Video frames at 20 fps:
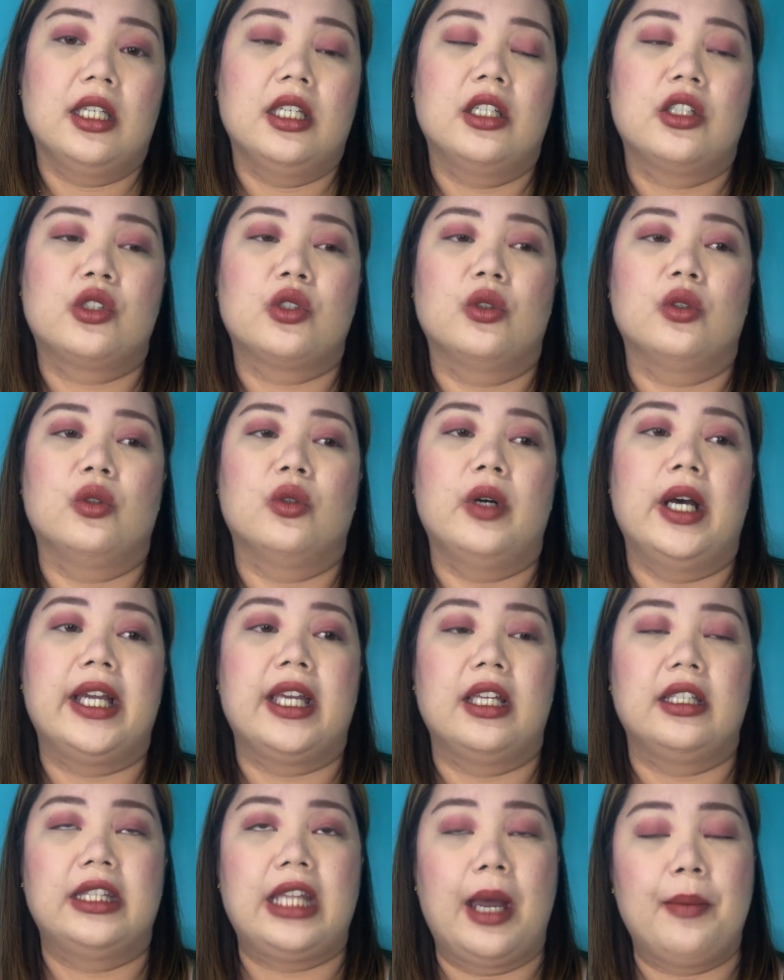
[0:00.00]
So,
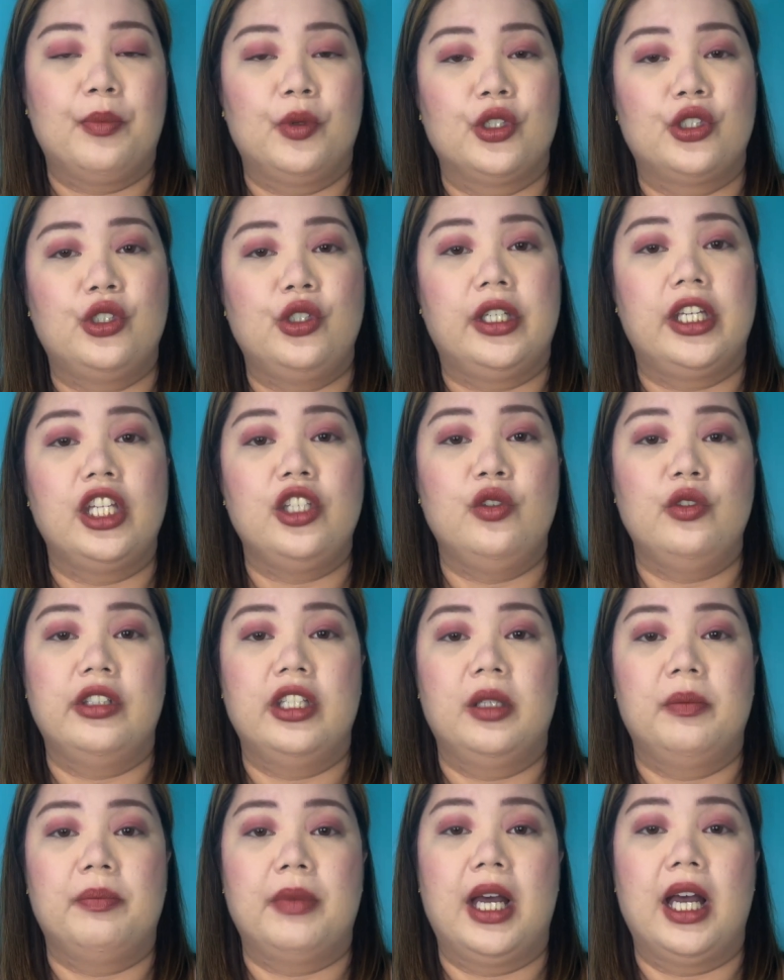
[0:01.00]
tapos you can use
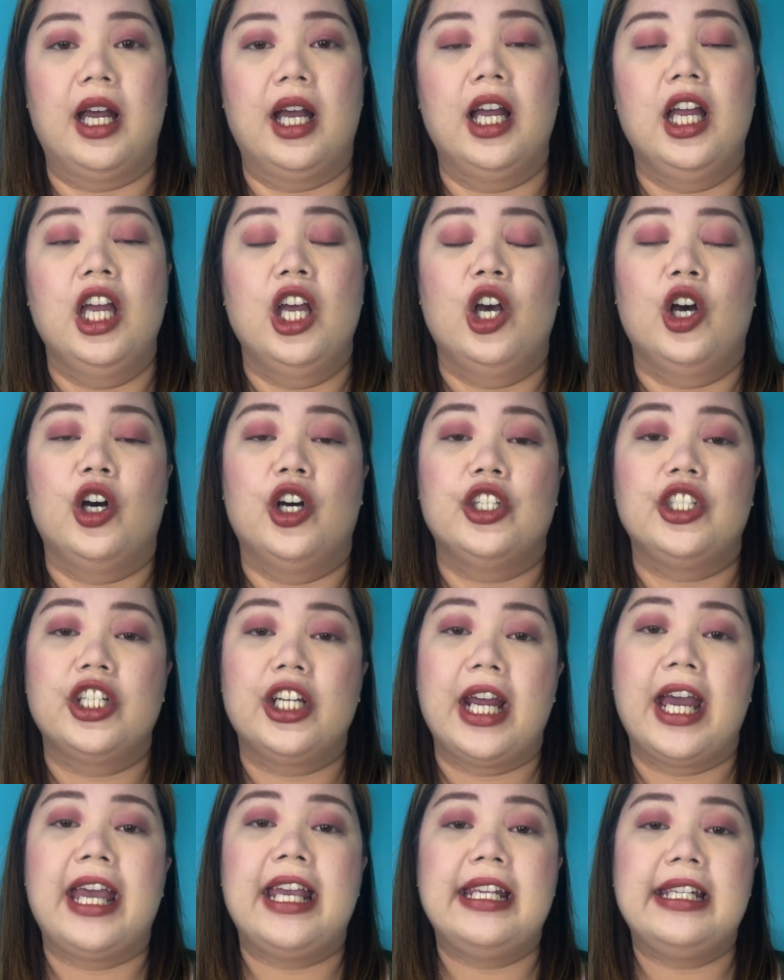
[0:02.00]
it pa on your
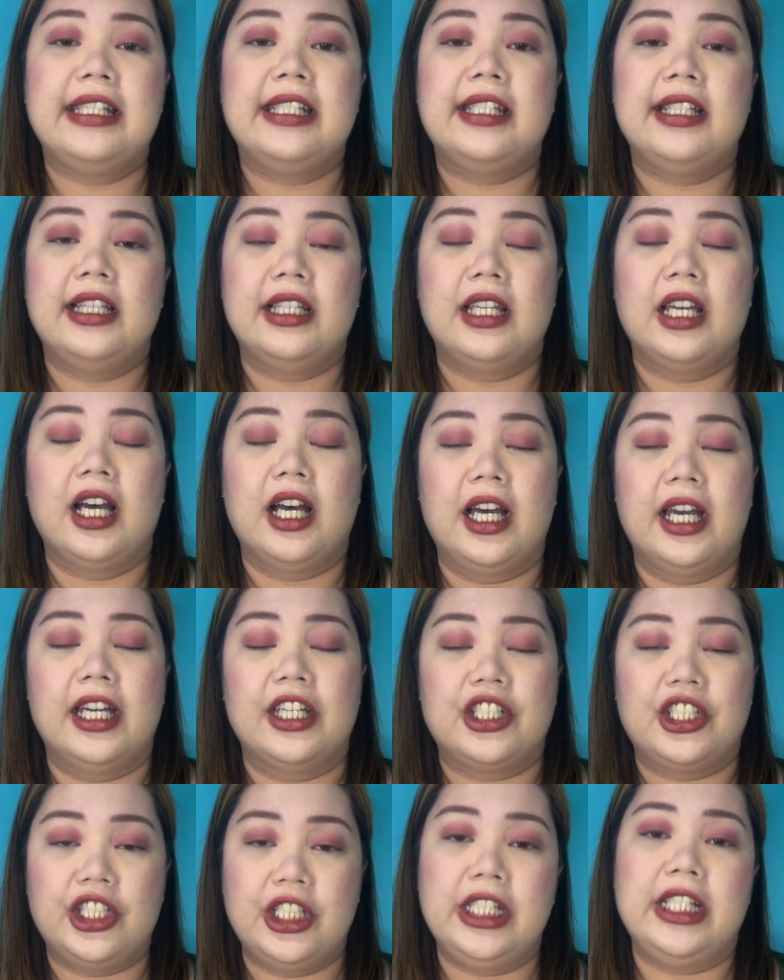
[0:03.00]
eyes,
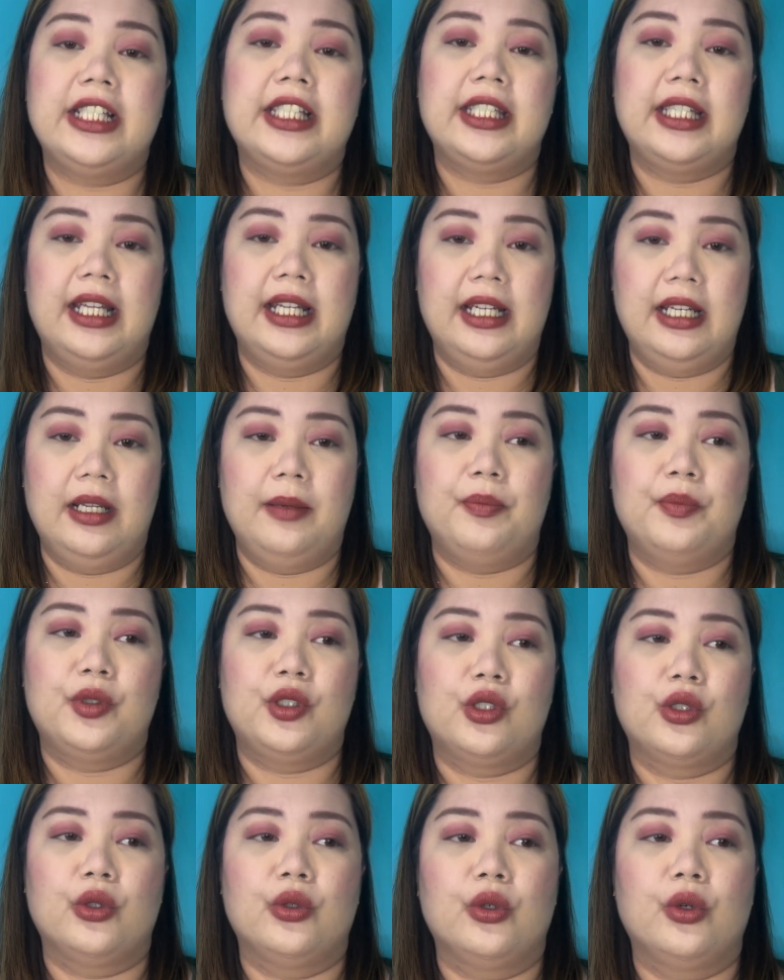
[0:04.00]
cheeks, and lips.
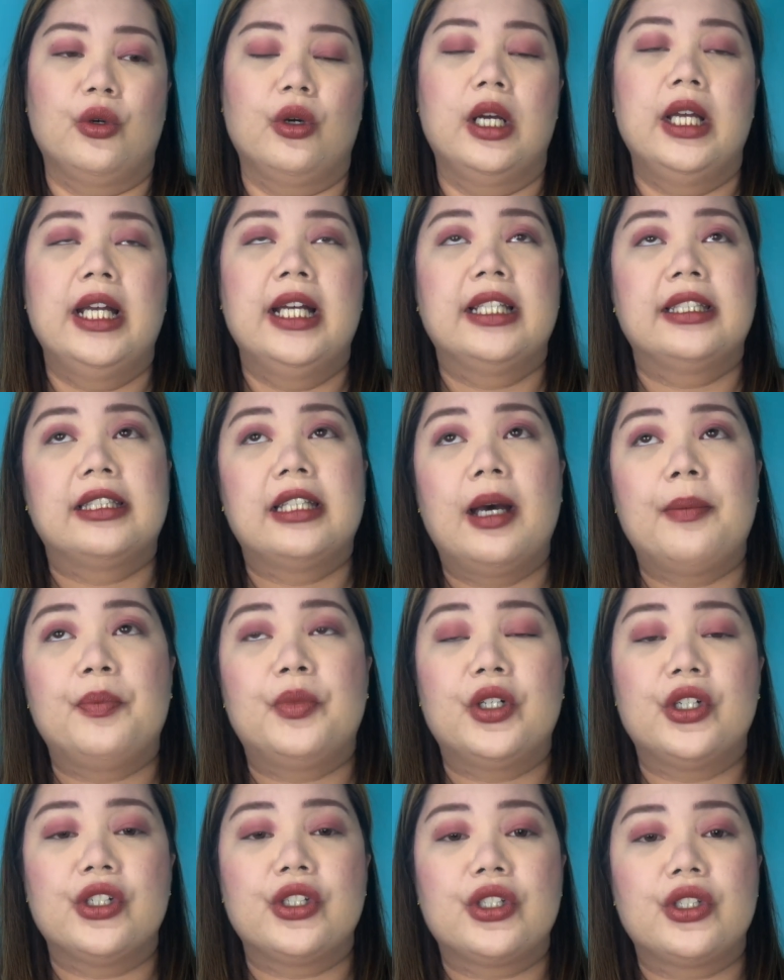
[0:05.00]
So,
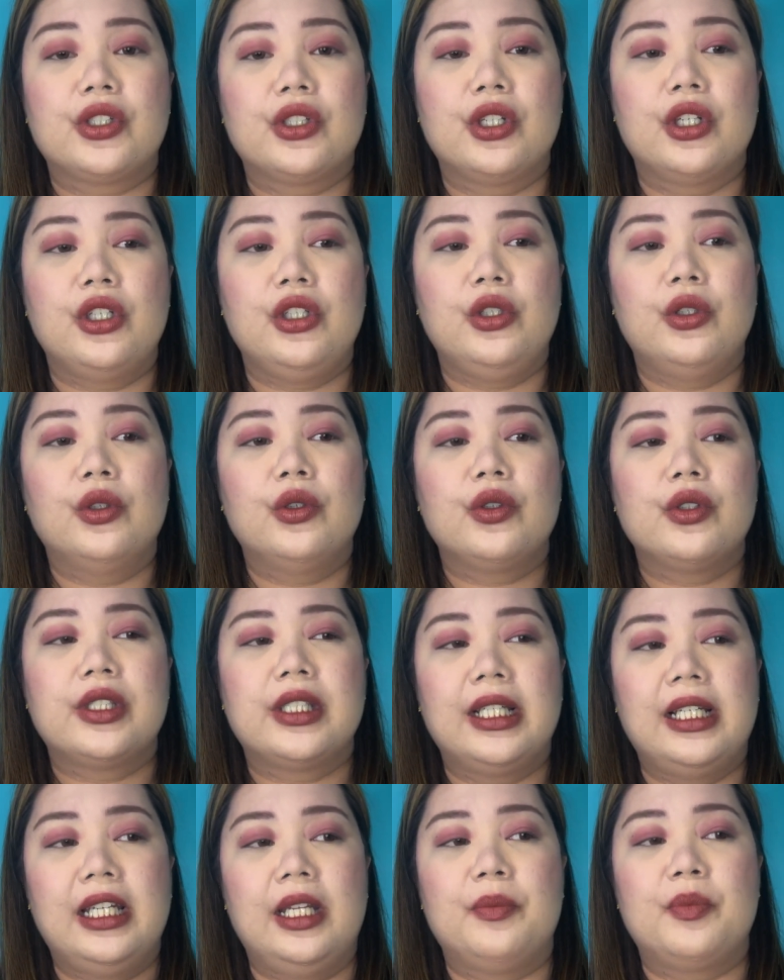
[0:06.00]
tapos, yung
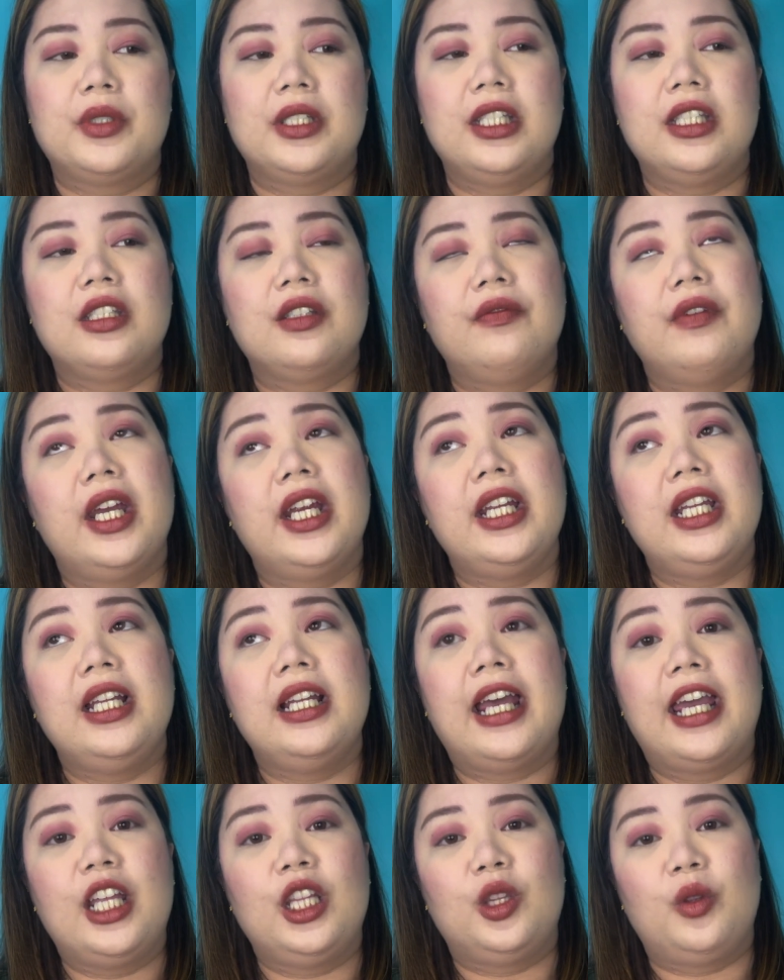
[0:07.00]
sa lips, it's very
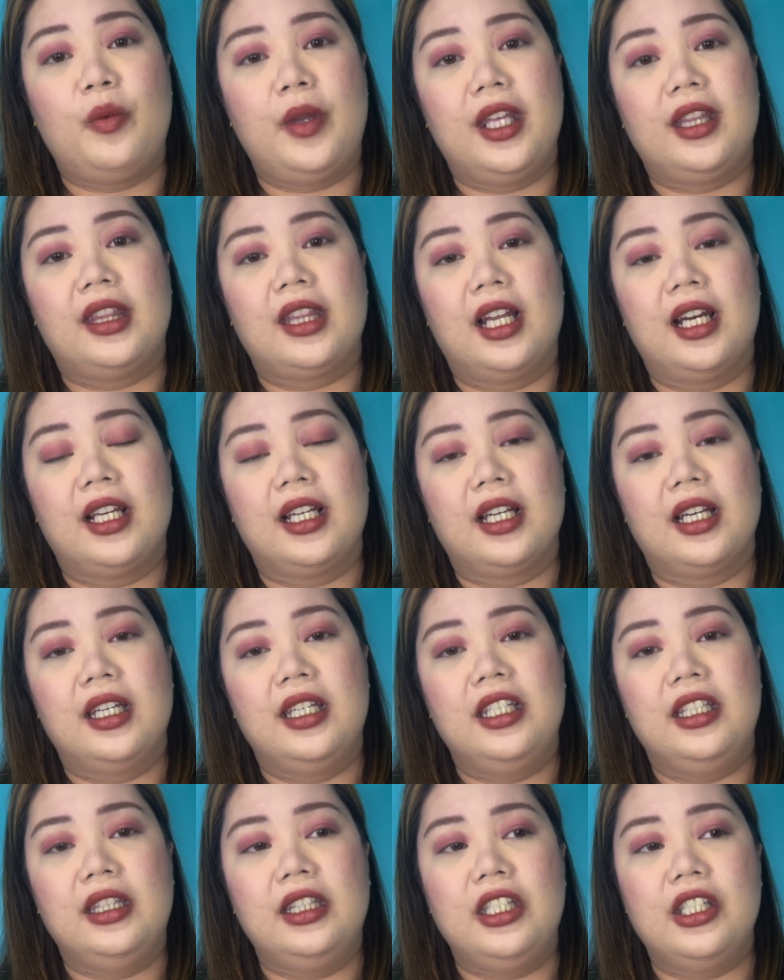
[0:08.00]
lightweight talaga.
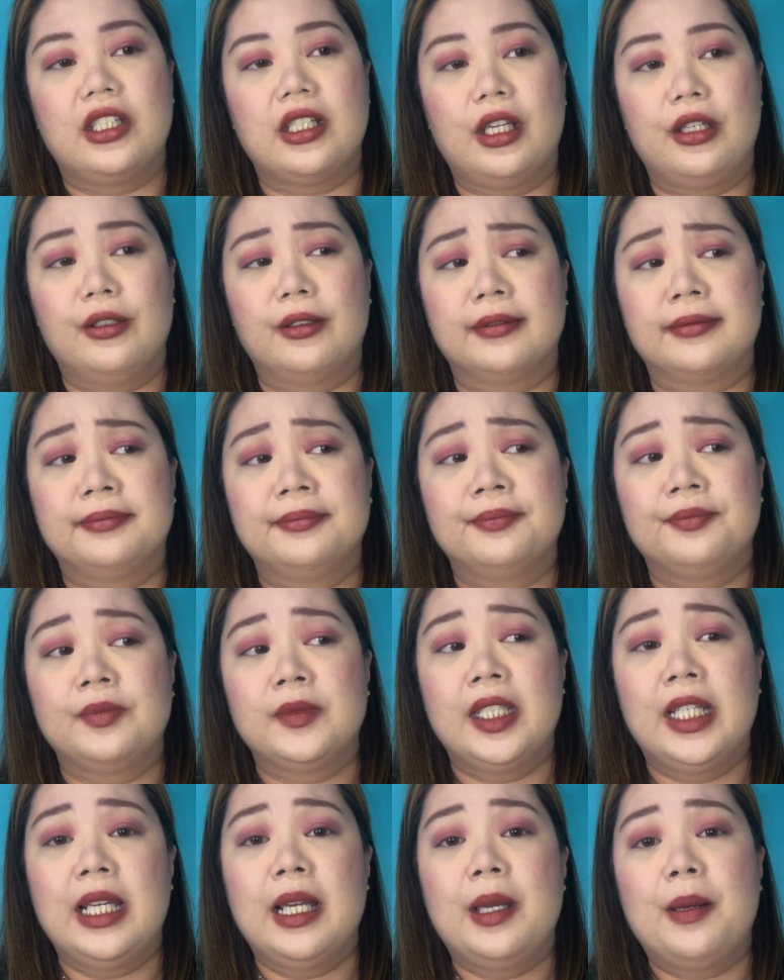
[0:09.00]
Hindi siya yung,
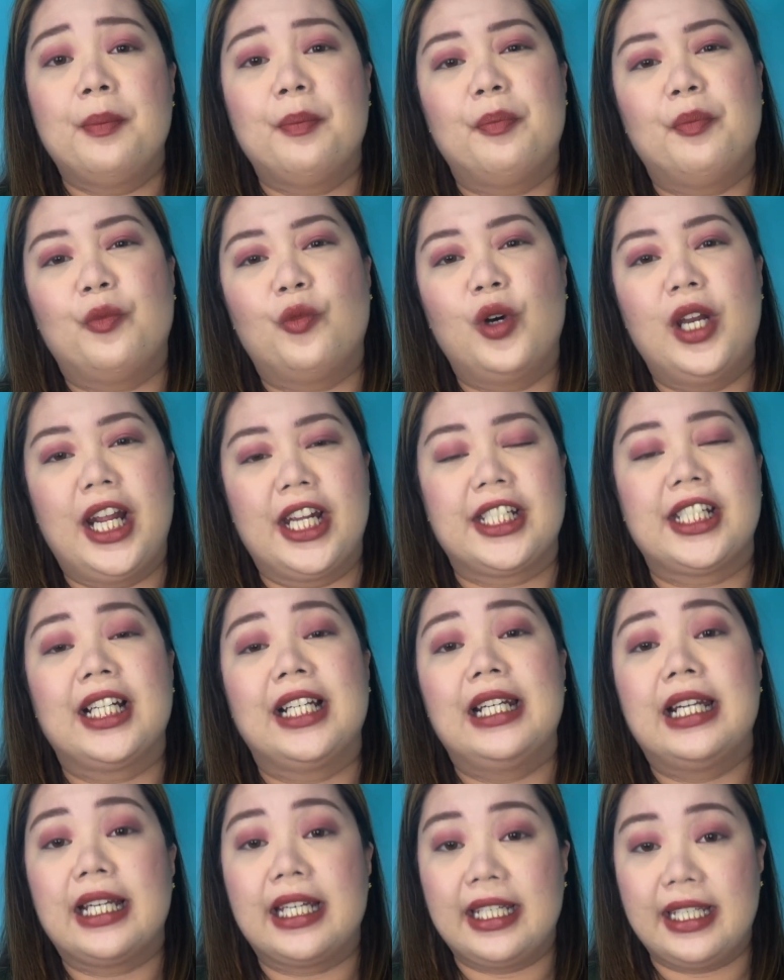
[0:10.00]
wala siyang
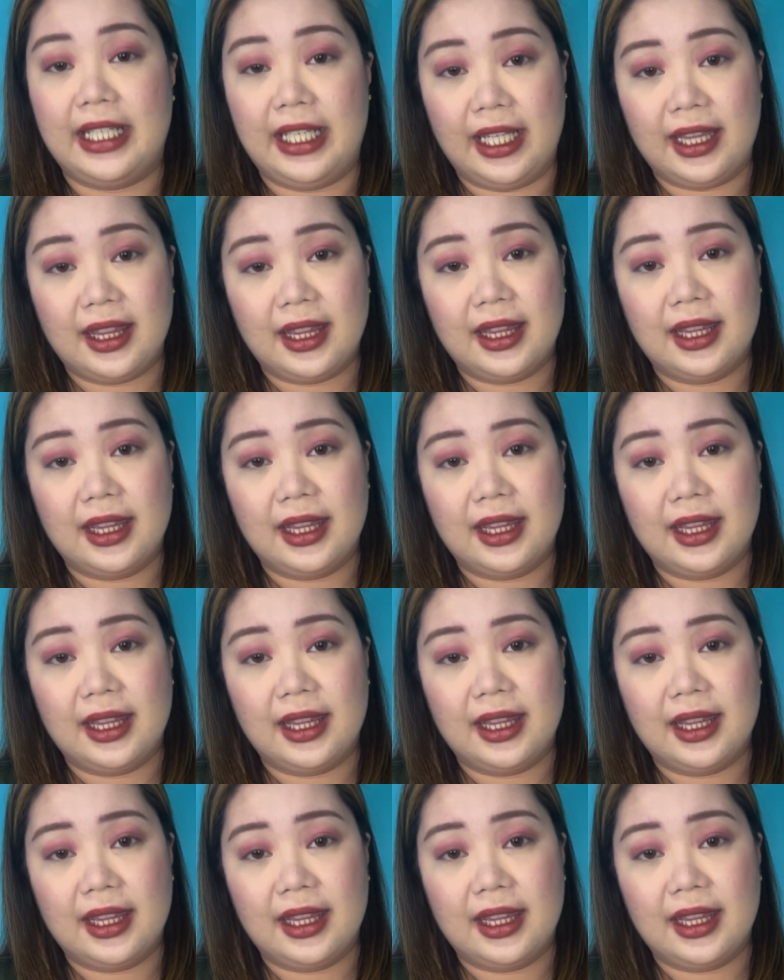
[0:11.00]
lagkit.